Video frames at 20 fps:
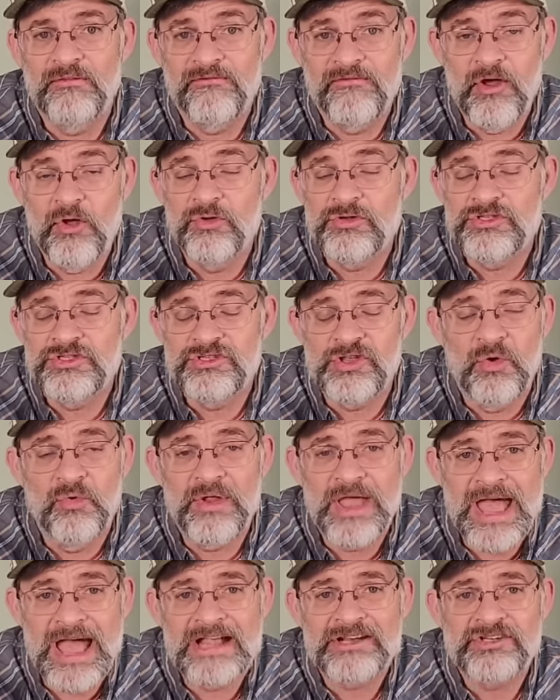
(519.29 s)
of folks
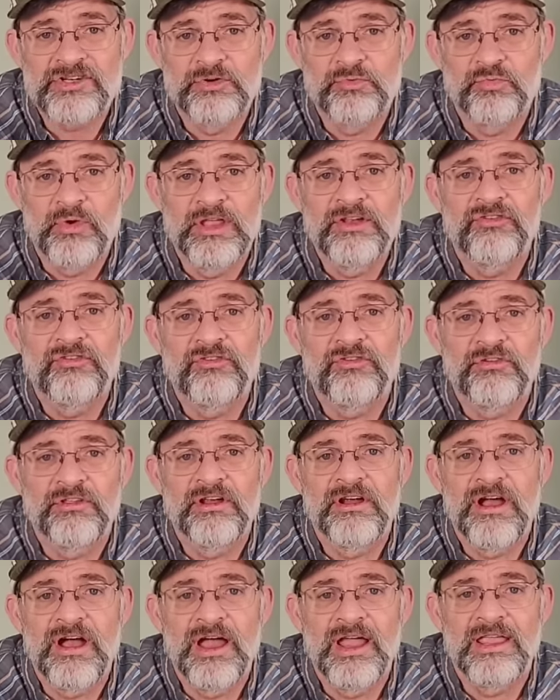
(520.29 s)
don't actually register
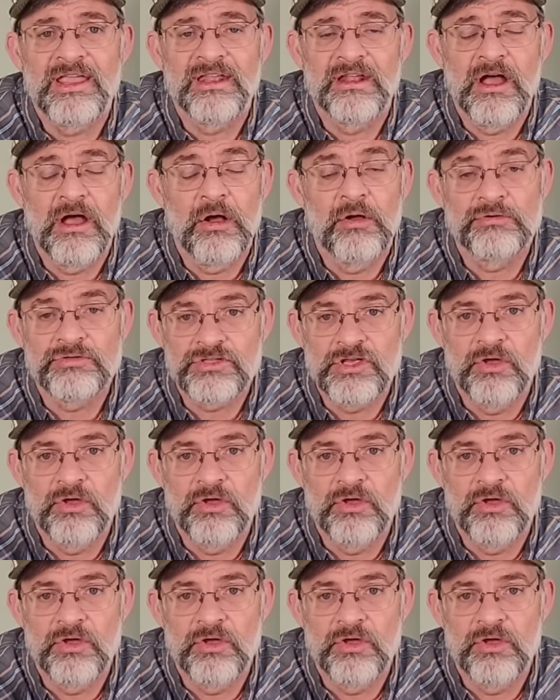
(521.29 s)
their hike at all.